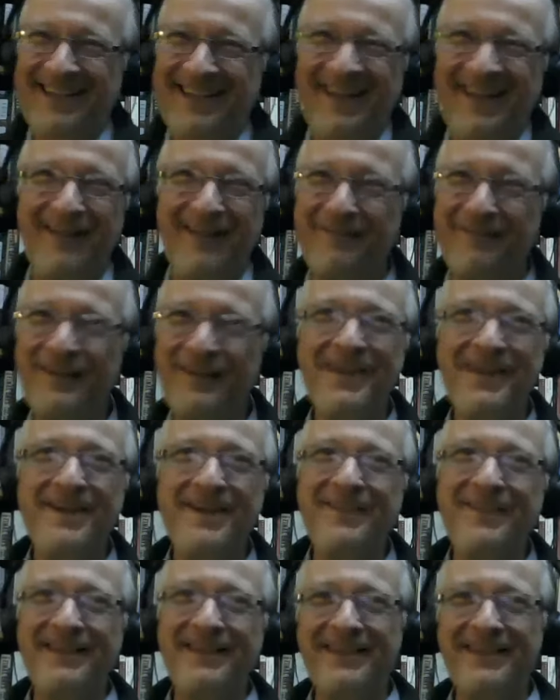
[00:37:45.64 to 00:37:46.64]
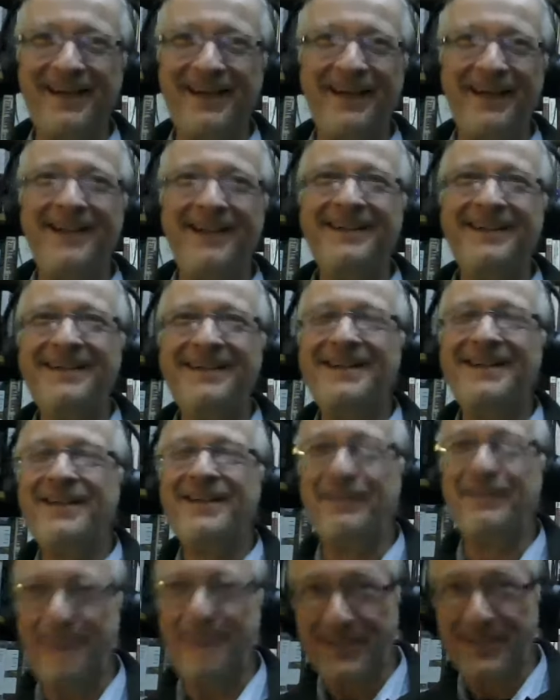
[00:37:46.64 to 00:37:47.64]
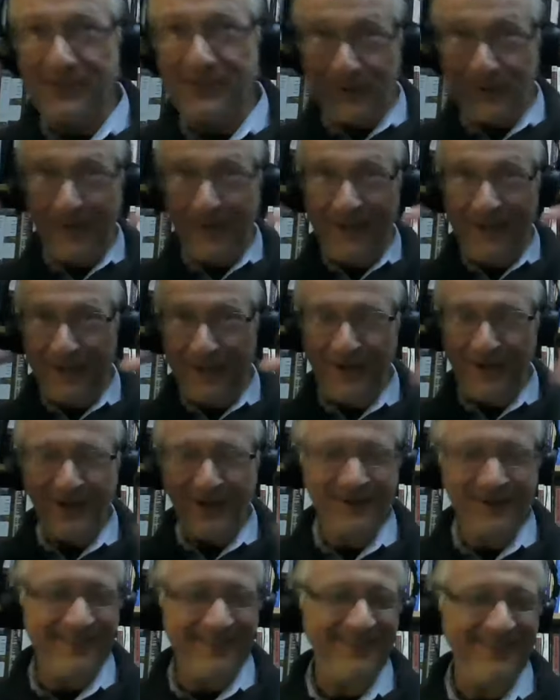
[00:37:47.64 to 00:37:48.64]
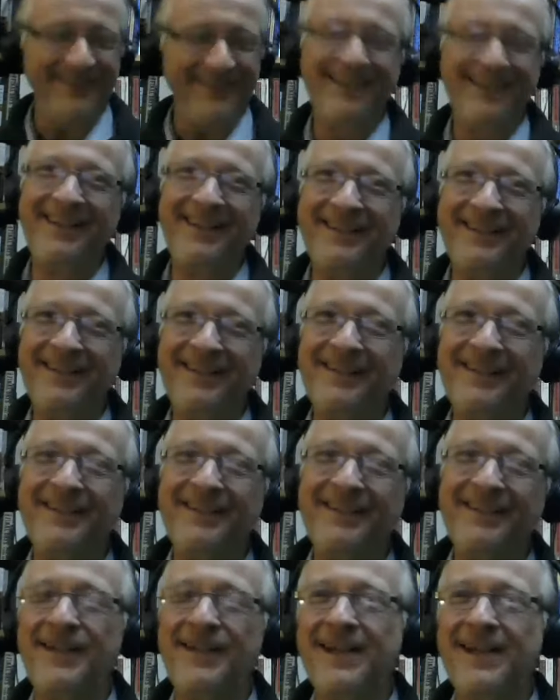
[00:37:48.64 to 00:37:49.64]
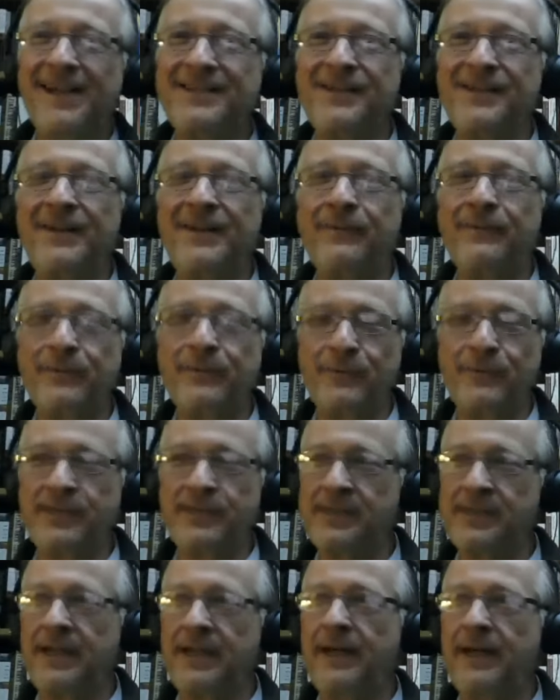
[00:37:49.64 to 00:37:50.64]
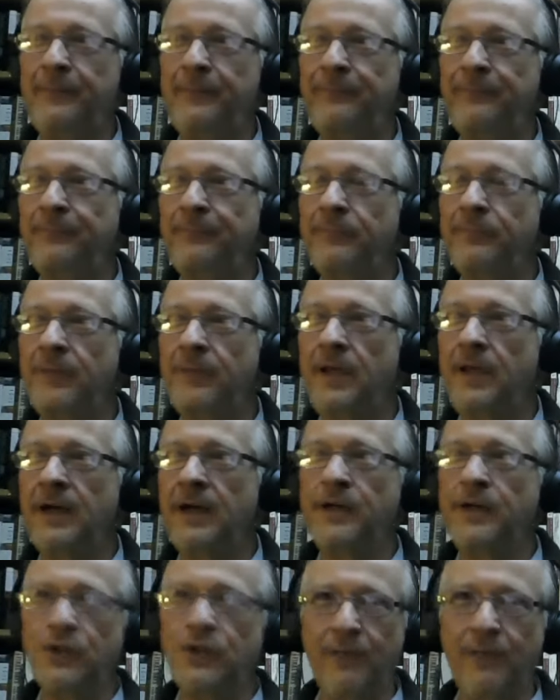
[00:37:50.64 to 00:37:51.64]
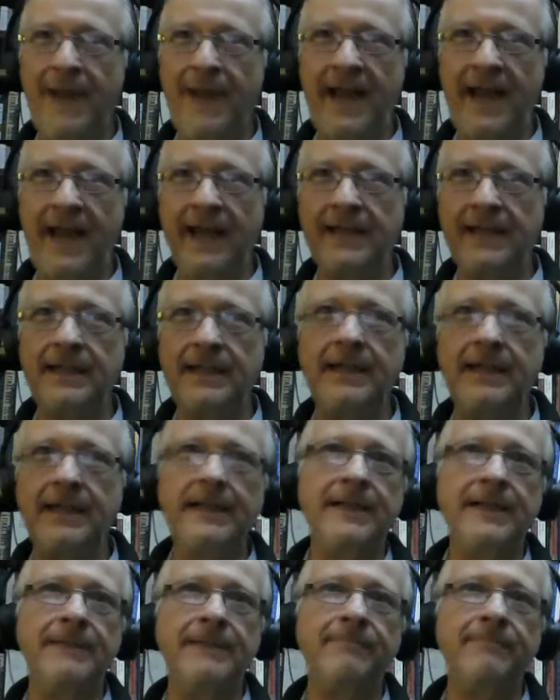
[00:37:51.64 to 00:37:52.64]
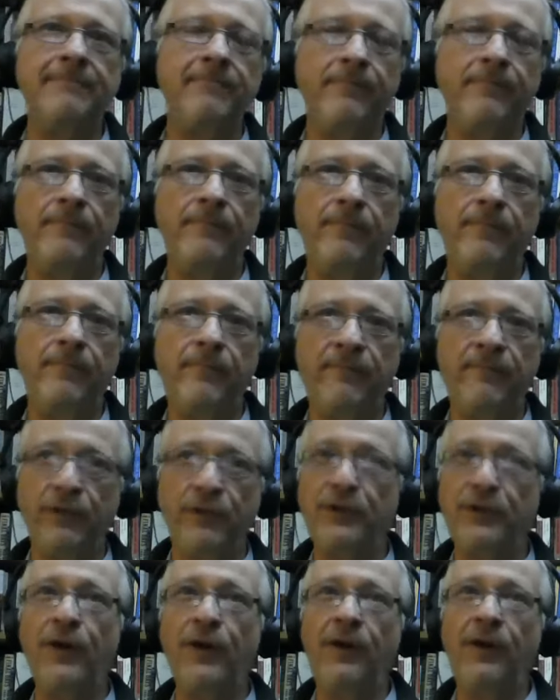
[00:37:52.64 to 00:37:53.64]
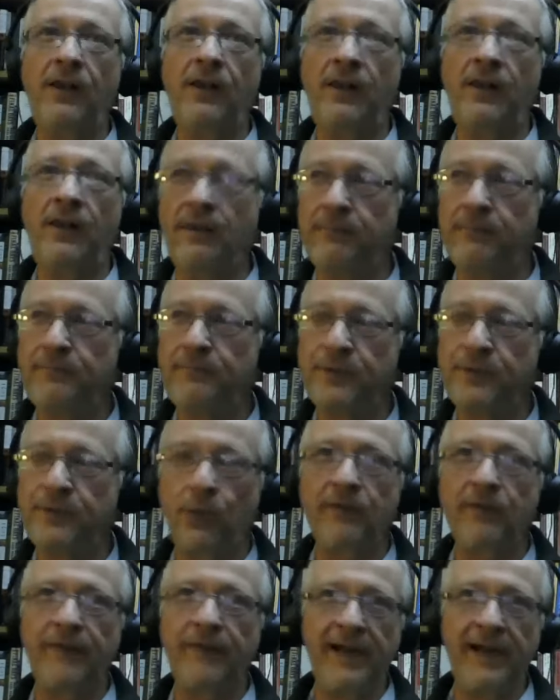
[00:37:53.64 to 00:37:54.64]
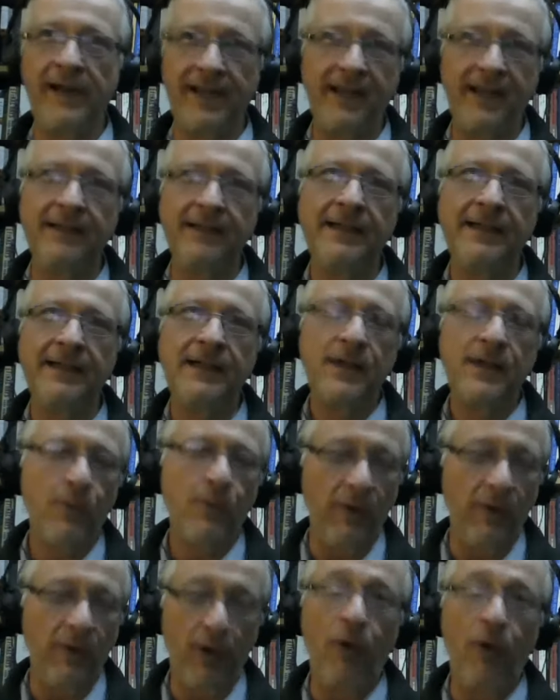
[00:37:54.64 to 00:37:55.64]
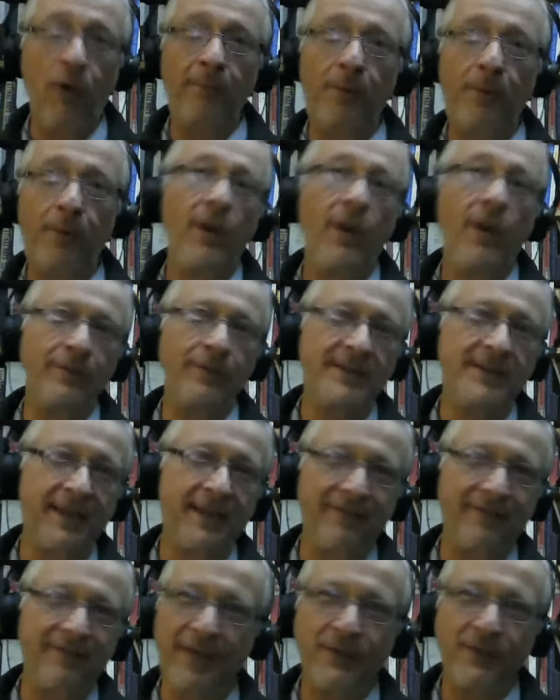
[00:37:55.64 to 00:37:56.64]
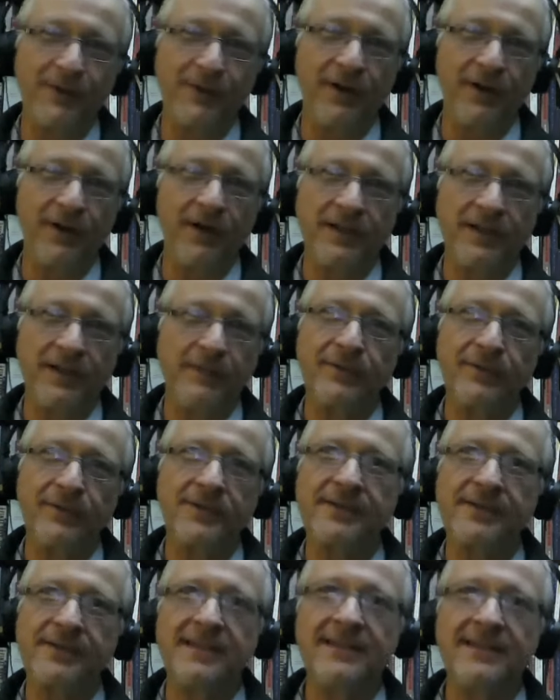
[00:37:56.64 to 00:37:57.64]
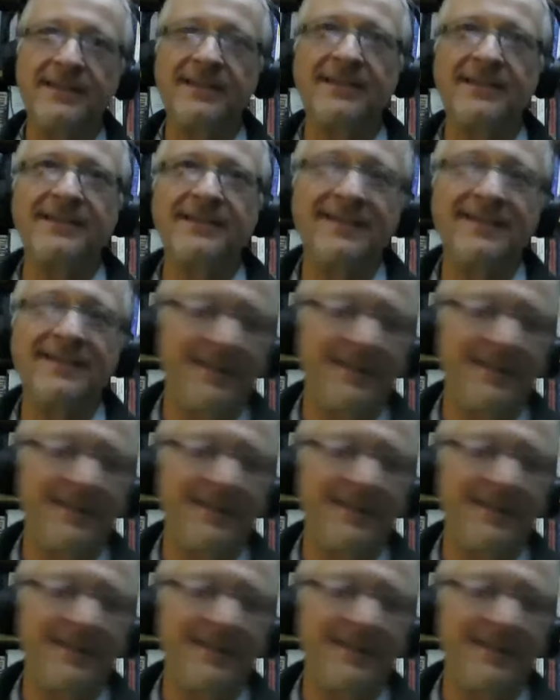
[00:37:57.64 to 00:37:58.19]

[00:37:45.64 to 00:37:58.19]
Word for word: to have the uh, the Mensur gear and the and the jacket on, which was um, Germanic uh, fraternal sword fighting, where the whole point was to get facial scars. Let